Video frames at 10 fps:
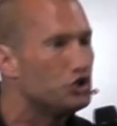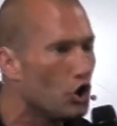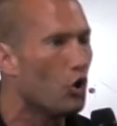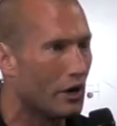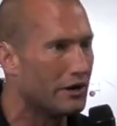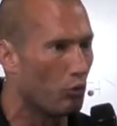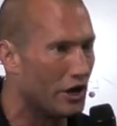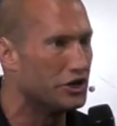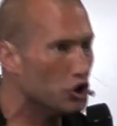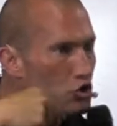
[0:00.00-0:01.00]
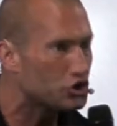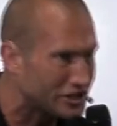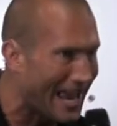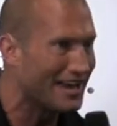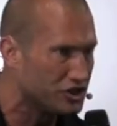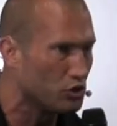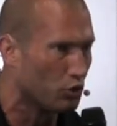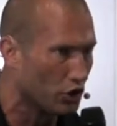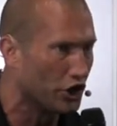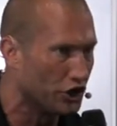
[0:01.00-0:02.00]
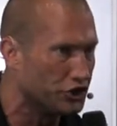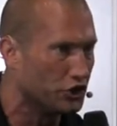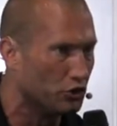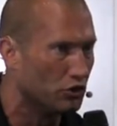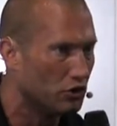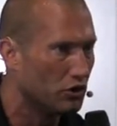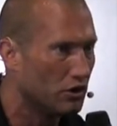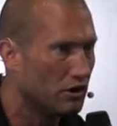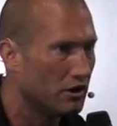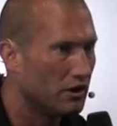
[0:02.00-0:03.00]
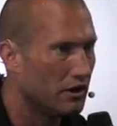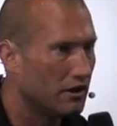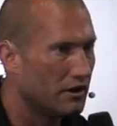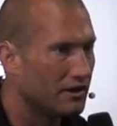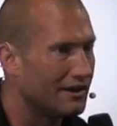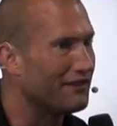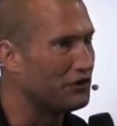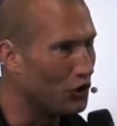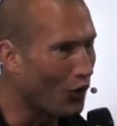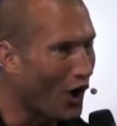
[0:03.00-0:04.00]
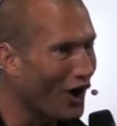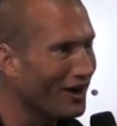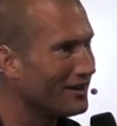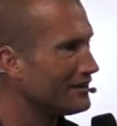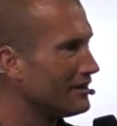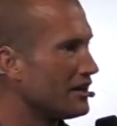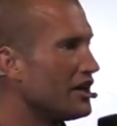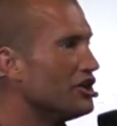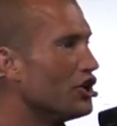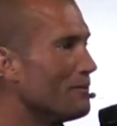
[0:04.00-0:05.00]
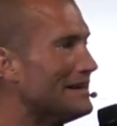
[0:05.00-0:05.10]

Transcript: doing what you said you were going to do? If you are, you're going